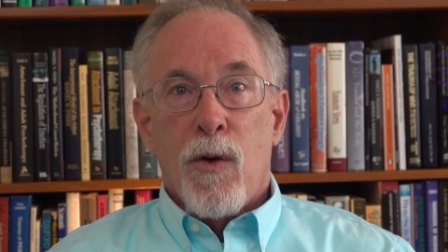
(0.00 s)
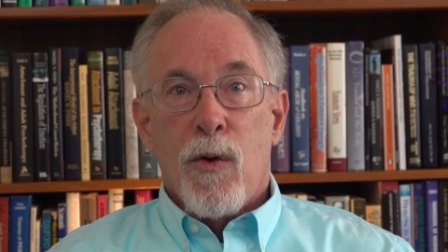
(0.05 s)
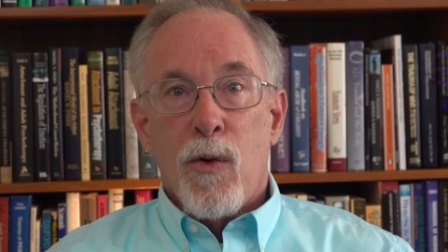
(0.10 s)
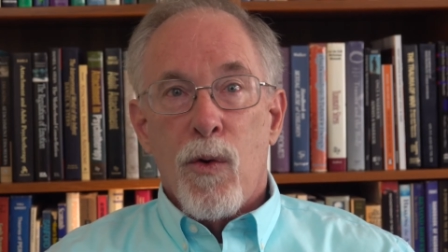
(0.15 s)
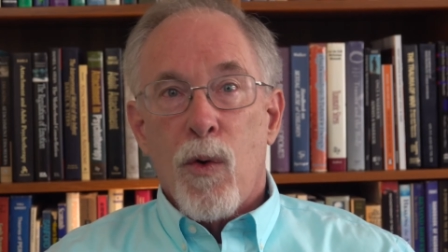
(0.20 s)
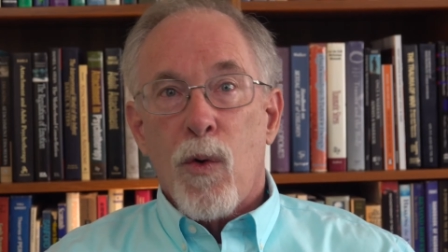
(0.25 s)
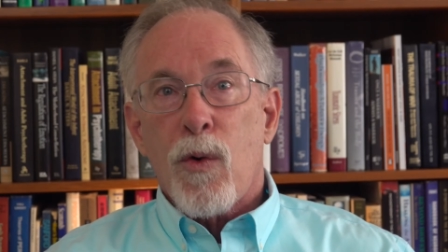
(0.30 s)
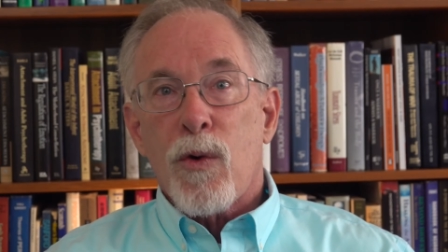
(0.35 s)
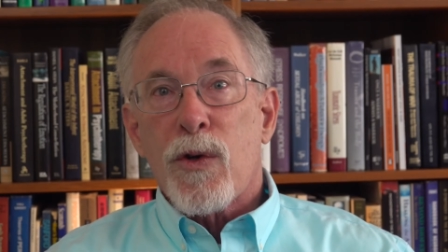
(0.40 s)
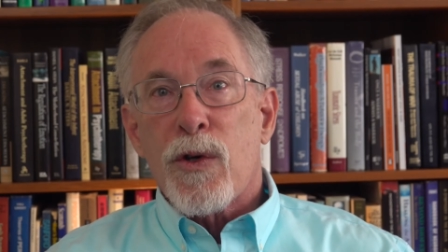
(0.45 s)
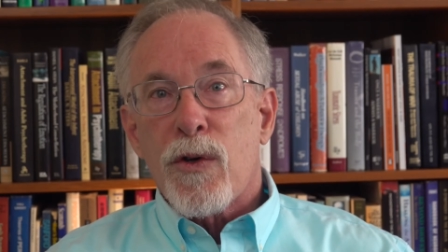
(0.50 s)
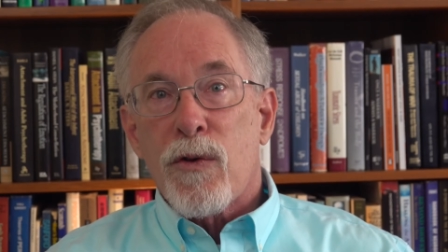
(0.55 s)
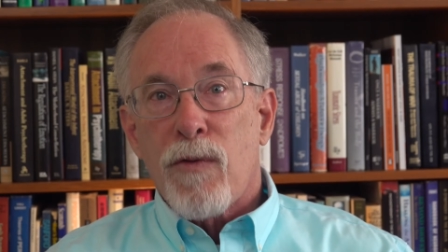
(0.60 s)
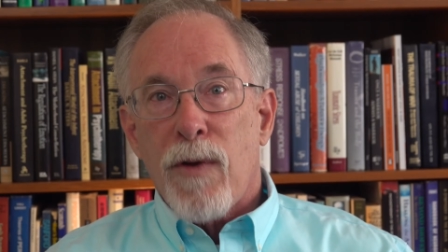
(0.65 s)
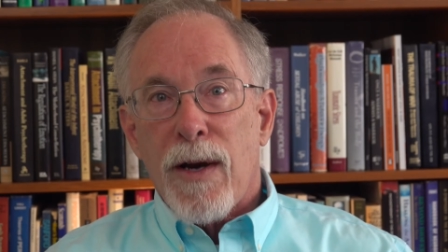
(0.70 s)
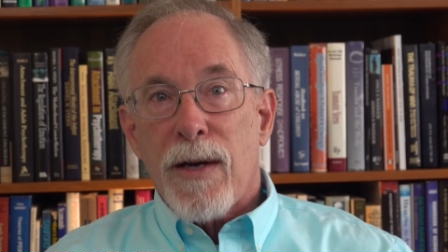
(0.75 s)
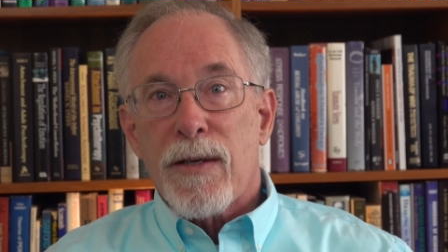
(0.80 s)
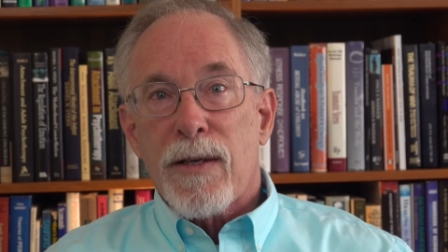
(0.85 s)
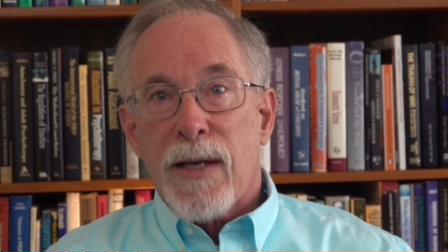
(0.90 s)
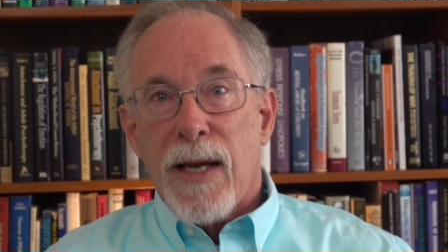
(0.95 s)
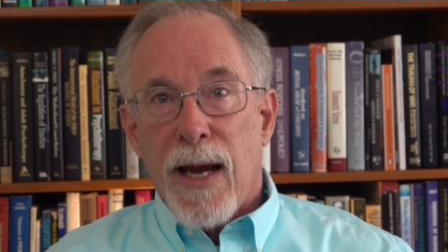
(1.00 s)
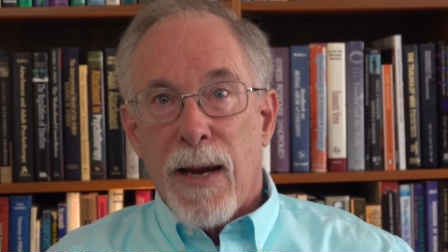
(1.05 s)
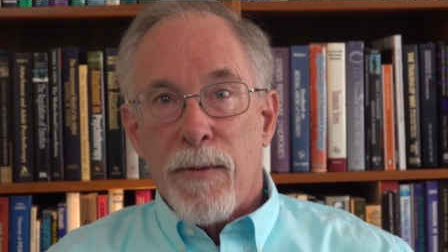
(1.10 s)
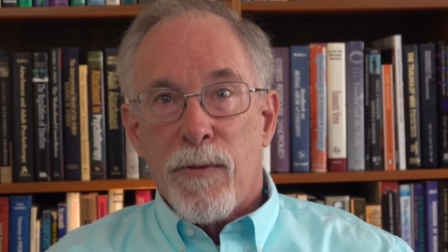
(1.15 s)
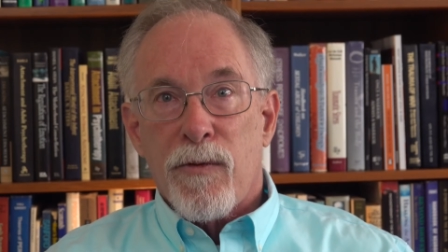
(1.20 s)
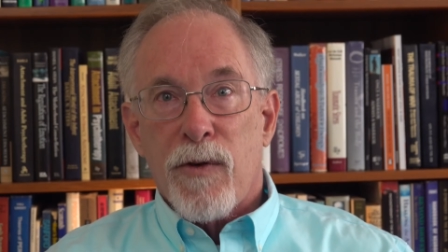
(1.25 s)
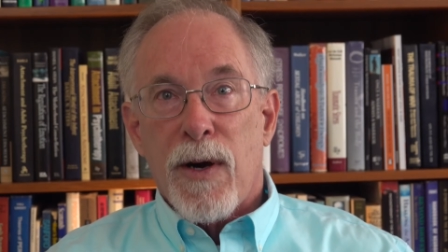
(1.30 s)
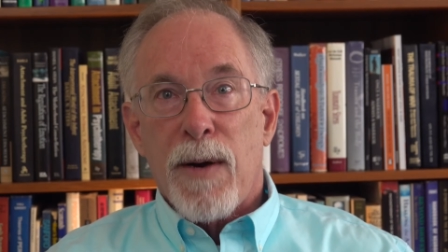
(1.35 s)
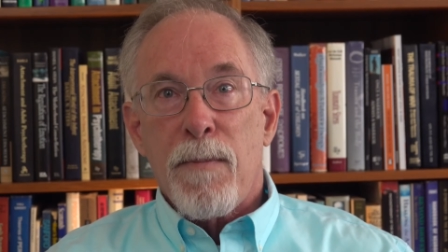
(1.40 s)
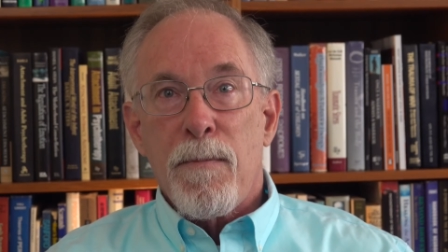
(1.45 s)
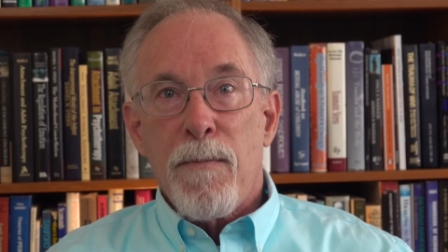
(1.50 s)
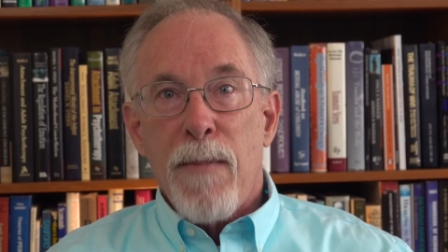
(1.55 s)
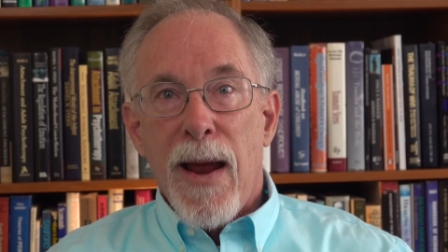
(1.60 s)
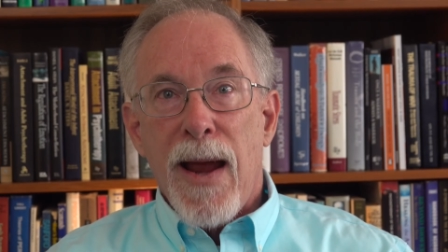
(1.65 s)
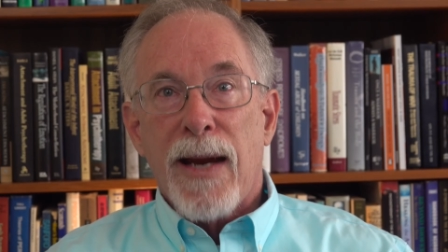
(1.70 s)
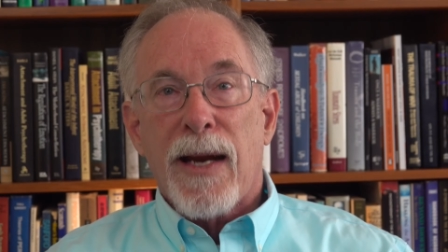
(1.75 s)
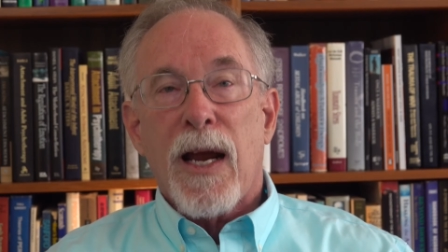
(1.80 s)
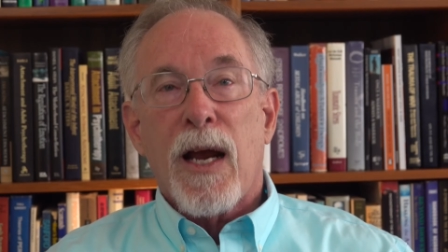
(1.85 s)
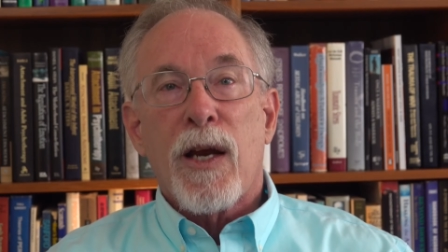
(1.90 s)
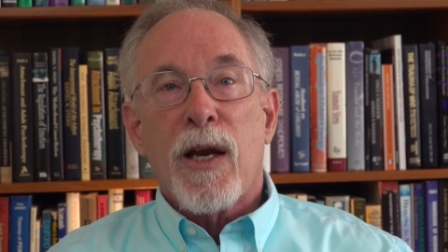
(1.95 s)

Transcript: nor stress chemistry make